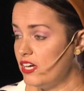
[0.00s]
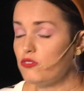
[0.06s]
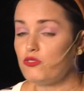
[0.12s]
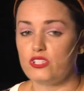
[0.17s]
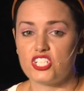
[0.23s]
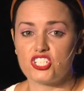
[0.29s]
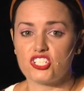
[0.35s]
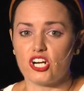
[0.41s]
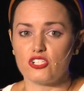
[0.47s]

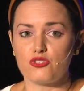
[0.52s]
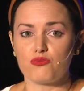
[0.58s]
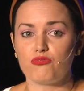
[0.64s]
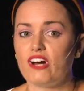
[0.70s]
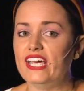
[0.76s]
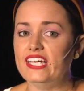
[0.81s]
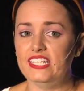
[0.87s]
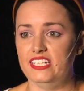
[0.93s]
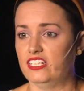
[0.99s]
Right? Which
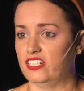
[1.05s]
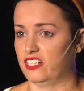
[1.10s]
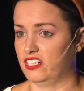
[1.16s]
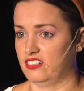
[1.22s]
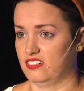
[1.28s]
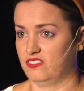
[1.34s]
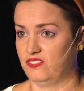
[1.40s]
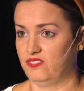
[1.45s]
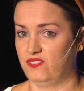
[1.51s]
starts right
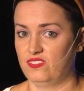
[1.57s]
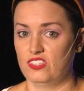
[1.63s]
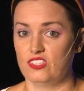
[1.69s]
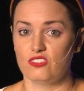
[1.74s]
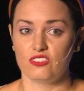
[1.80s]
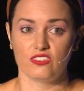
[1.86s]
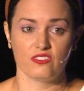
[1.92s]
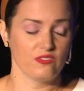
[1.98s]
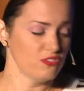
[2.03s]
here,
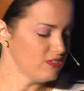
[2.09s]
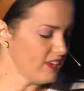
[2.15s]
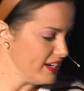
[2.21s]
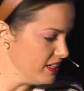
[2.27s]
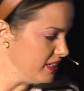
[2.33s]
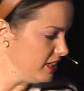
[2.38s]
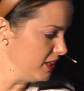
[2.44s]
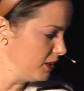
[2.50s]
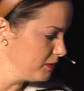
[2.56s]

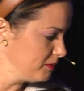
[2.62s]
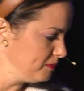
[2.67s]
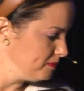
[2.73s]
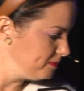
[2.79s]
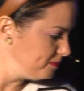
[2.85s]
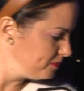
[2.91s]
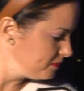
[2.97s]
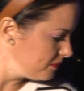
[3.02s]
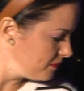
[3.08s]
right here.